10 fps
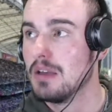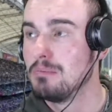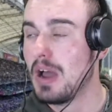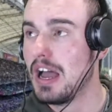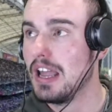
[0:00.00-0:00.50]

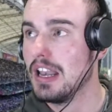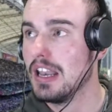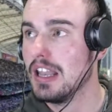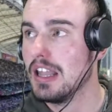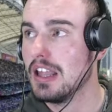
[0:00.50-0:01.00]
but
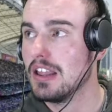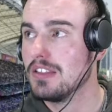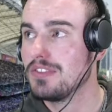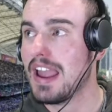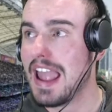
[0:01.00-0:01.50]

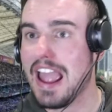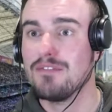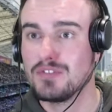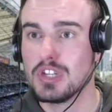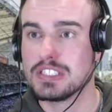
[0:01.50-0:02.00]
they
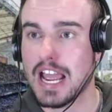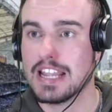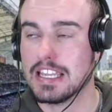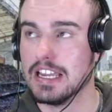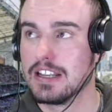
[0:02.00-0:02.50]
have to
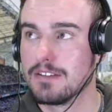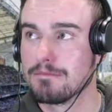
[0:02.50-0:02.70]
take it,